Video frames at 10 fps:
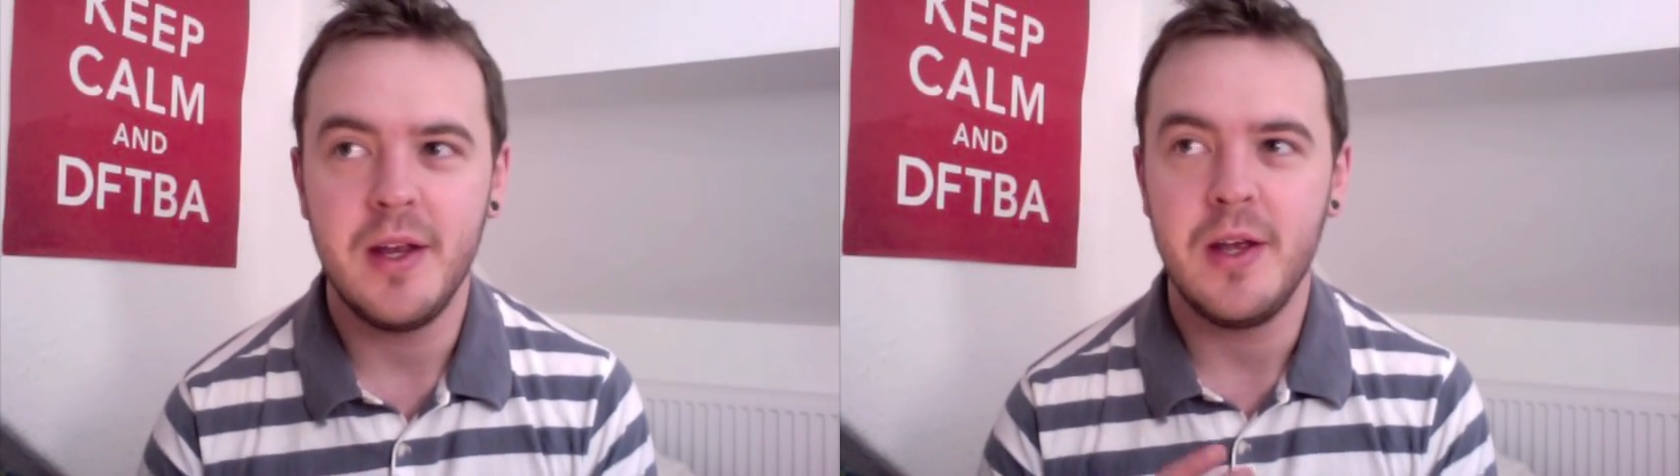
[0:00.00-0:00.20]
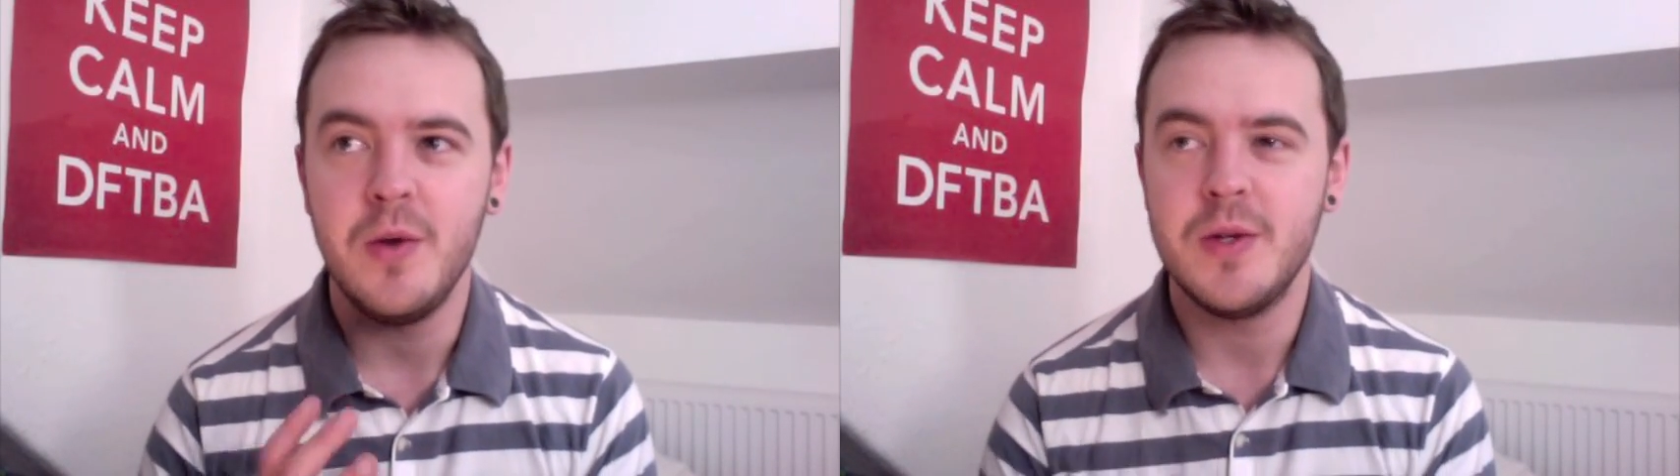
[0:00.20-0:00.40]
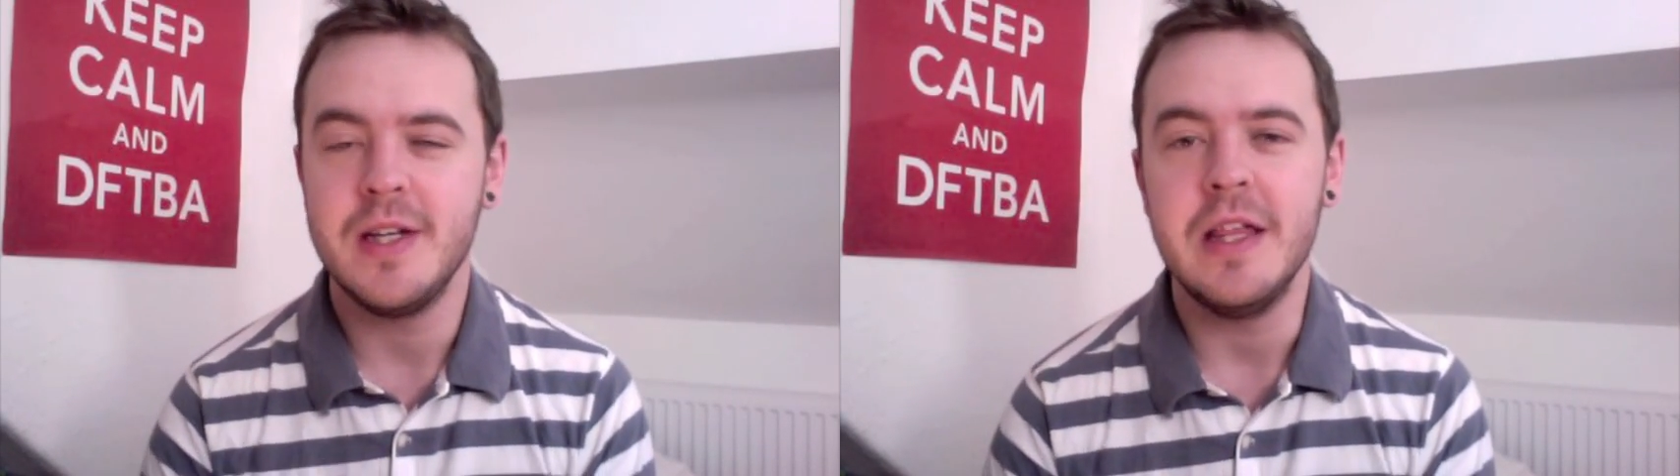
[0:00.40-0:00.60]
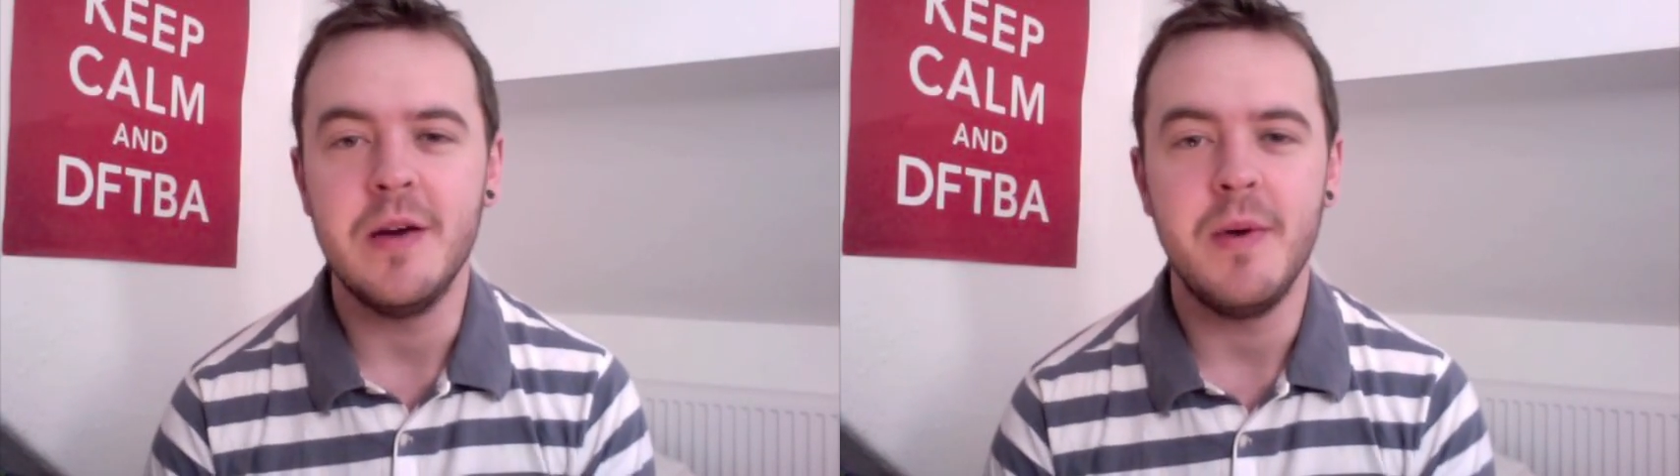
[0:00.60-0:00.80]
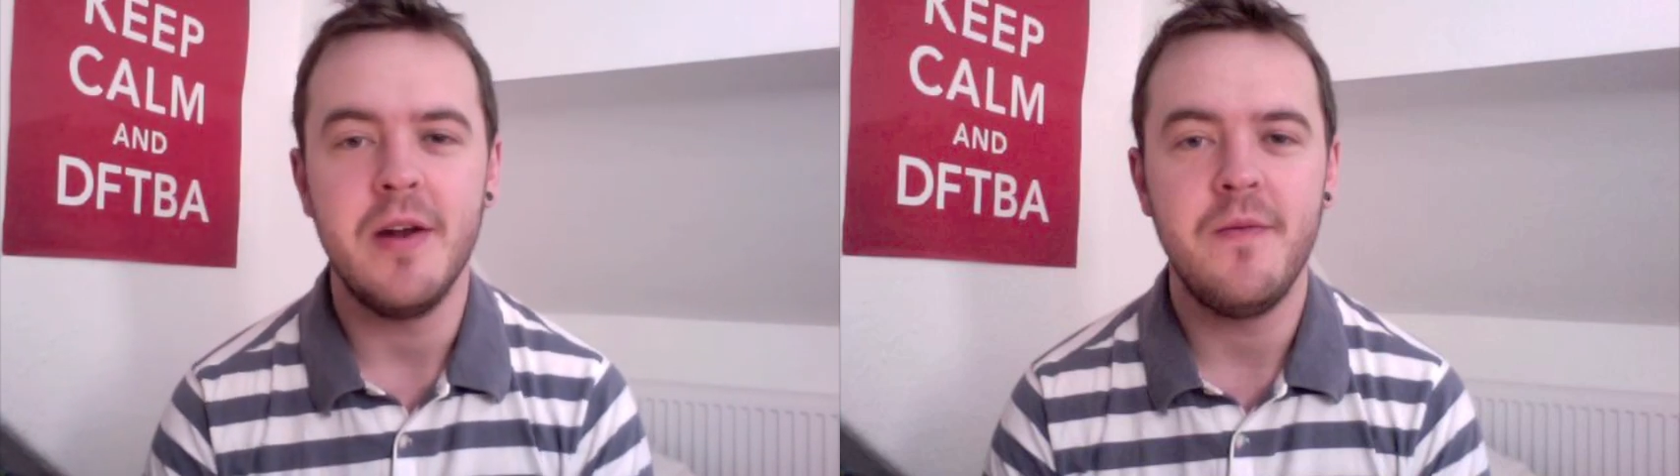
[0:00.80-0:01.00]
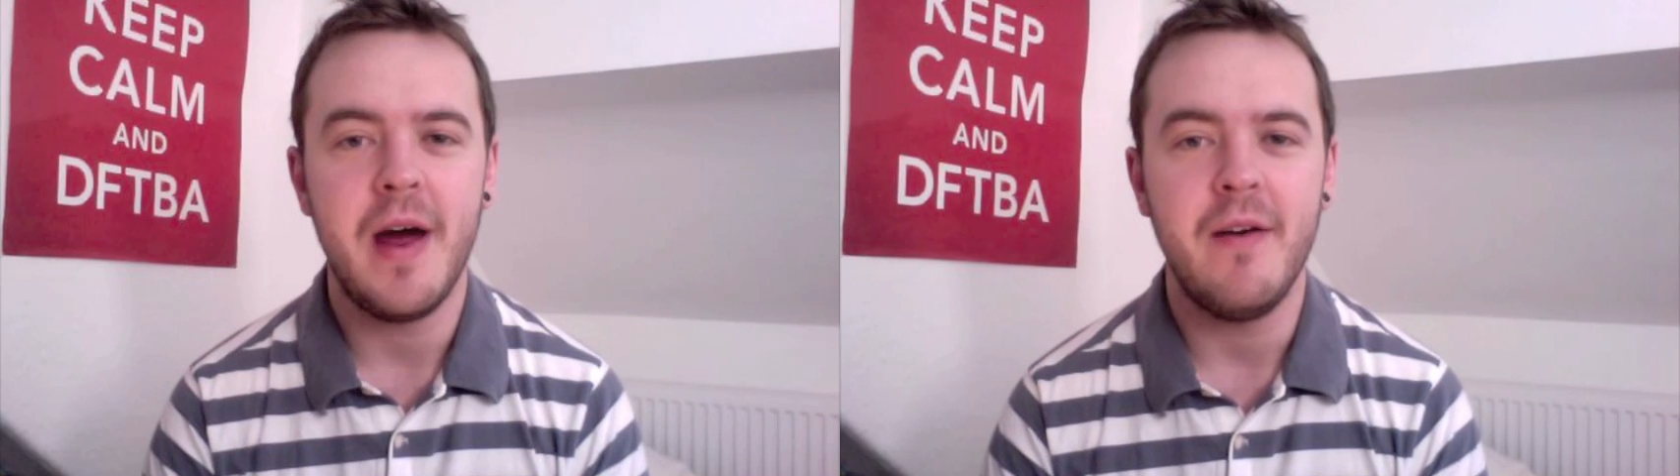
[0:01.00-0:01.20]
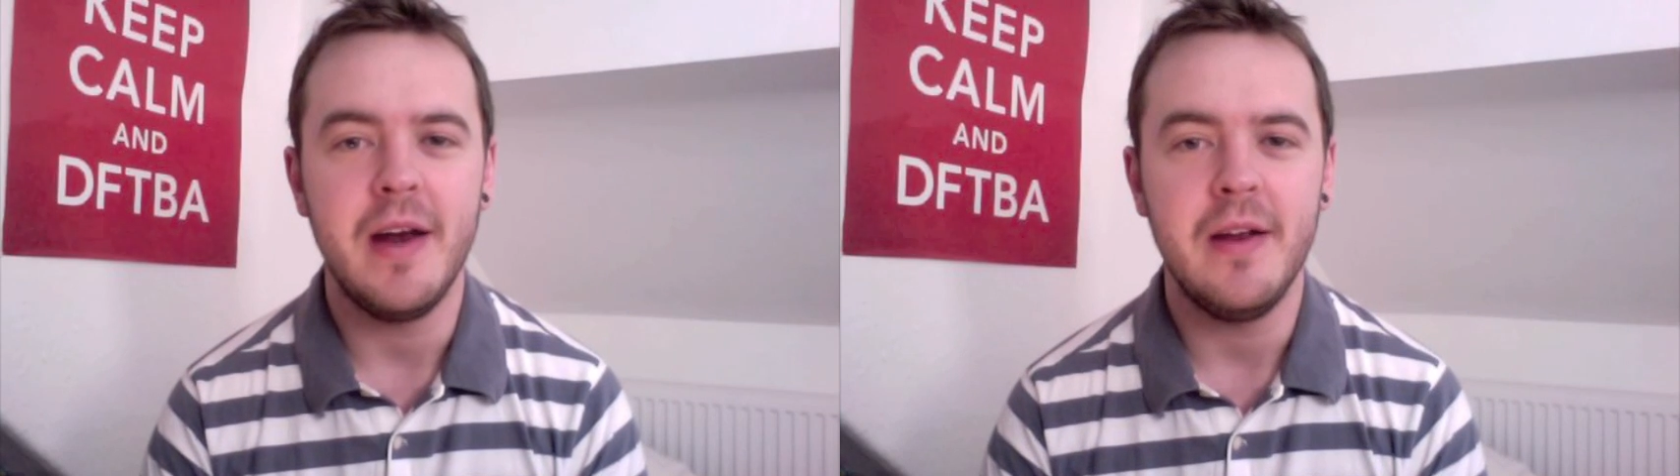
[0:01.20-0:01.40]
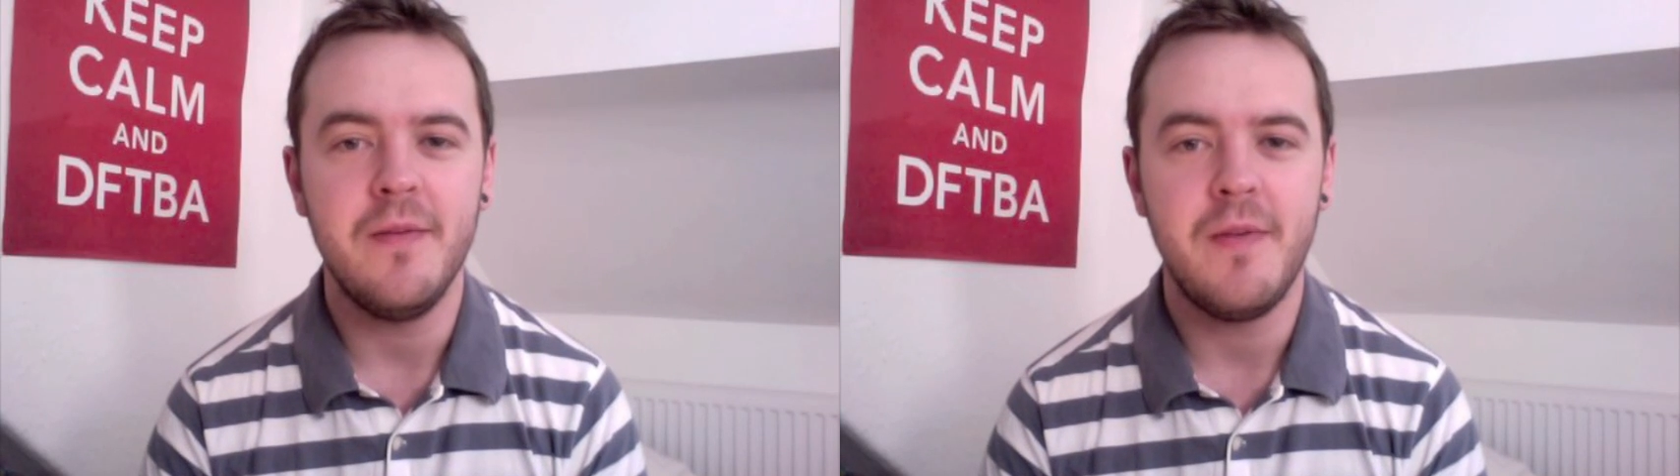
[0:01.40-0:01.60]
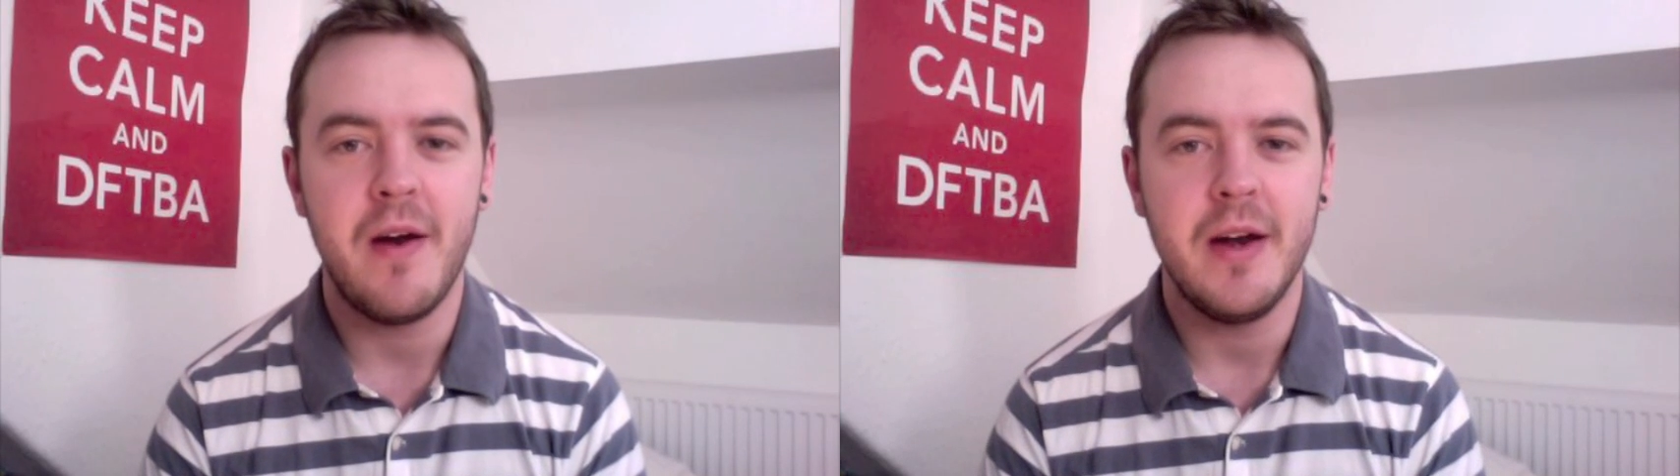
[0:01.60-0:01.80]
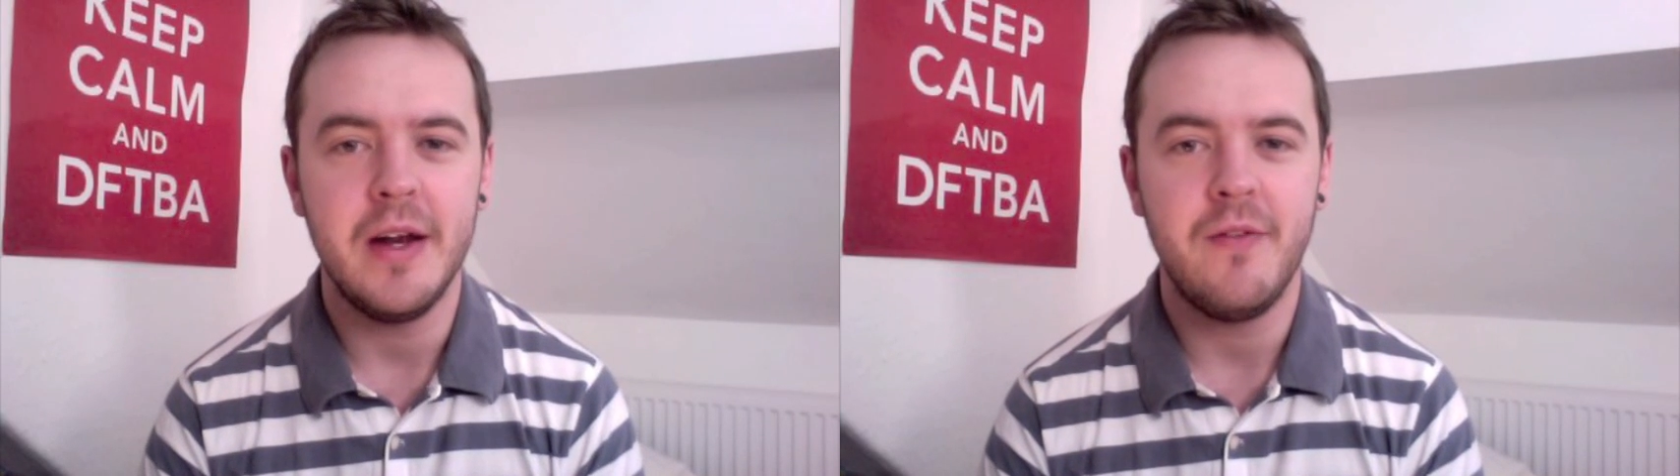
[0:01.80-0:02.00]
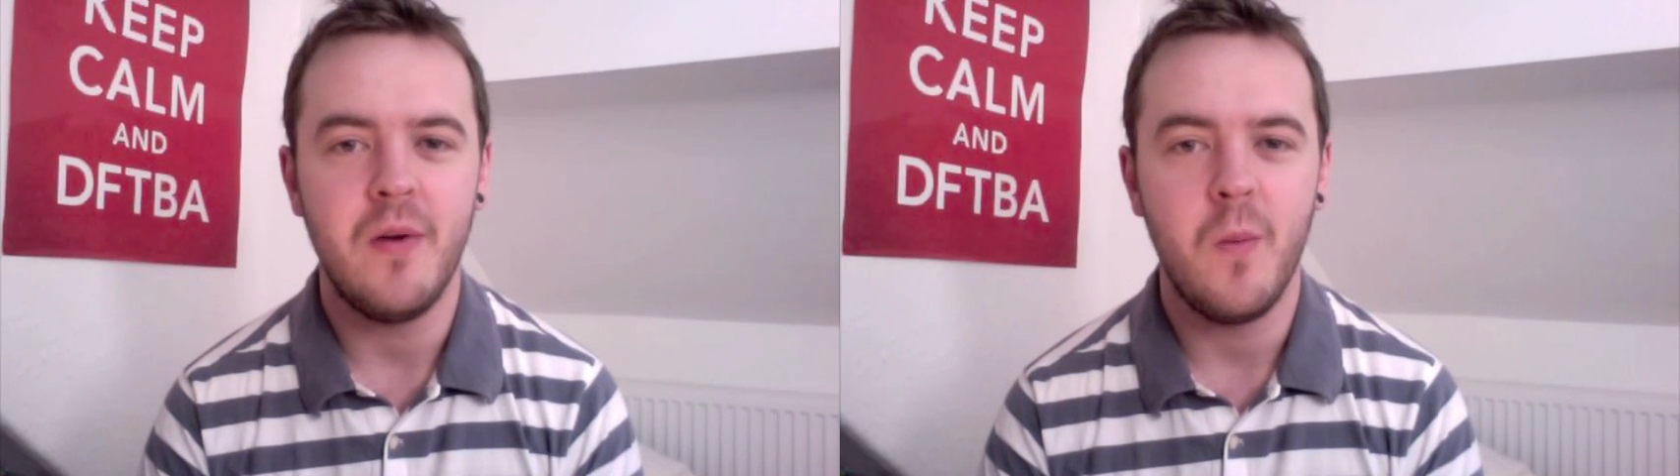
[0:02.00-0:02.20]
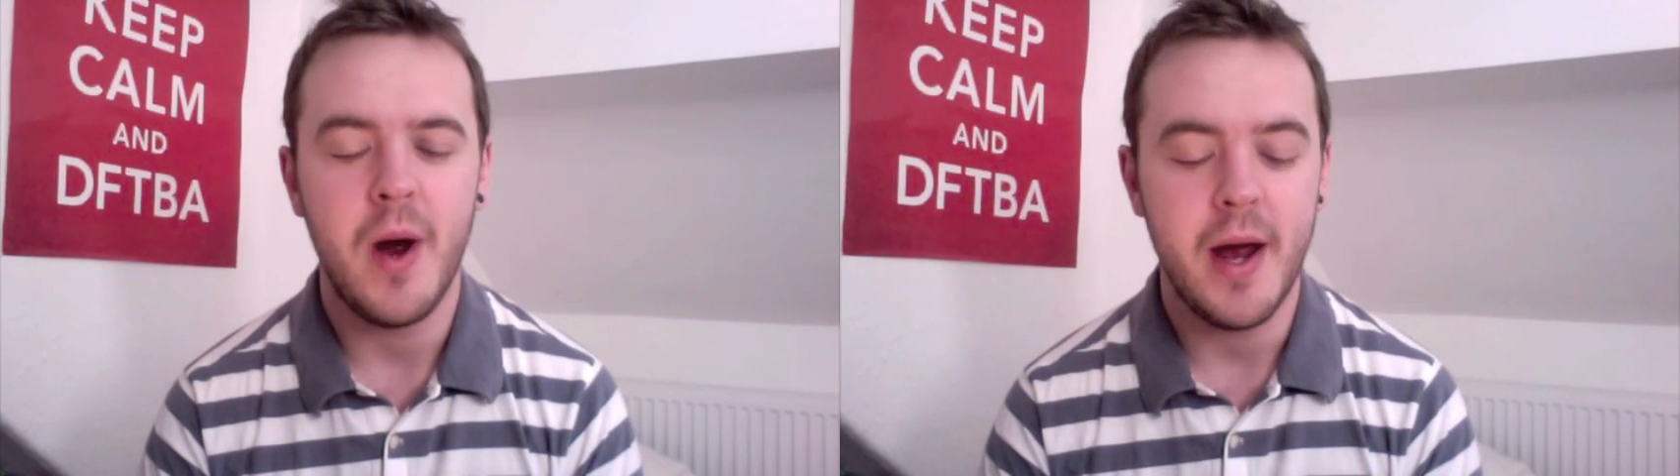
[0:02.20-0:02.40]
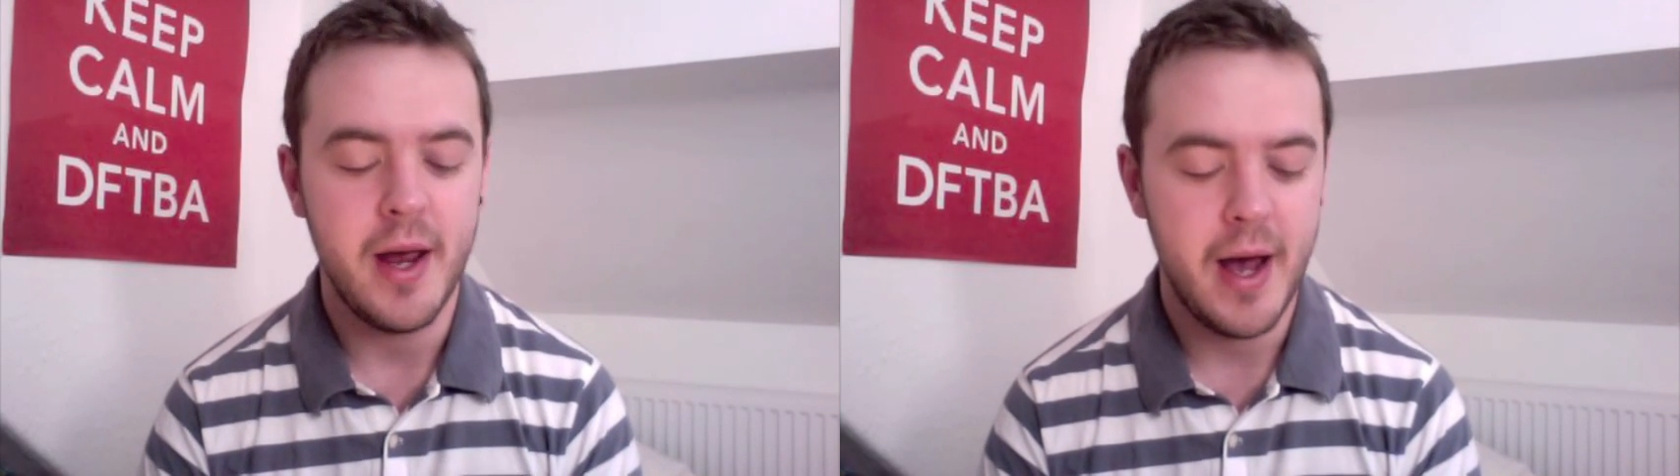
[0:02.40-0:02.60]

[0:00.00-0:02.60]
you see them in a very, very different way.